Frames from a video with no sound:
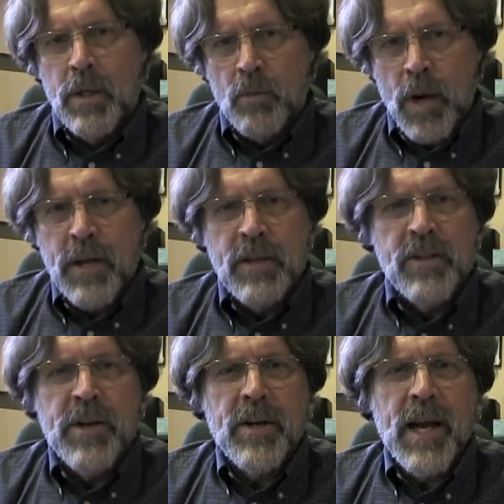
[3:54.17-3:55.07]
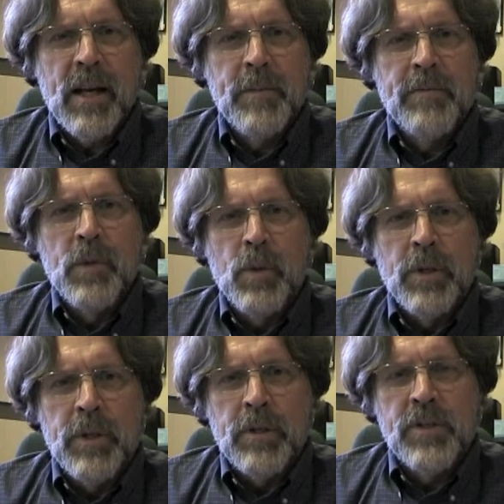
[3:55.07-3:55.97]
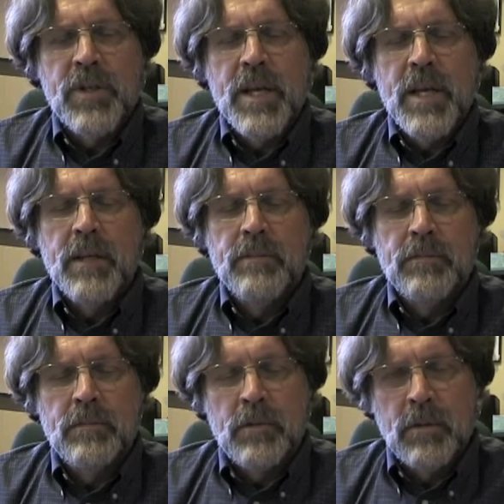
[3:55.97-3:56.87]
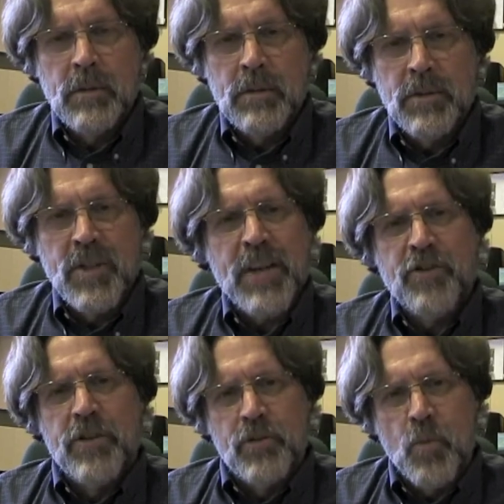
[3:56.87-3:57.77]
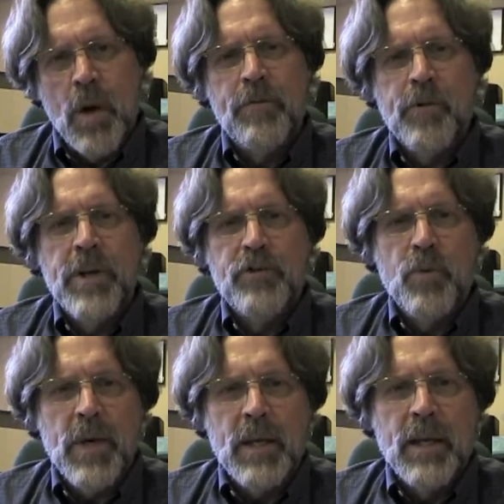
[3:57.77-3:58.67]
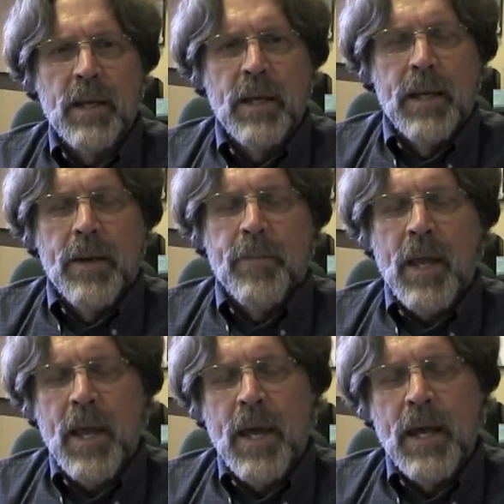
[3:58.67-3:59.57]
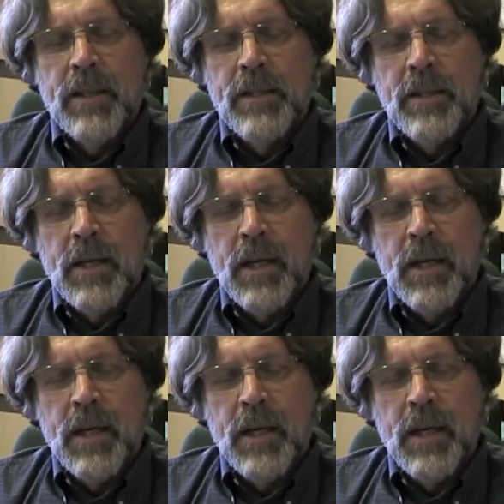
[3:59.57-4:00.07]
Right in the center column of Moodle, you'll see sections, one for each week. And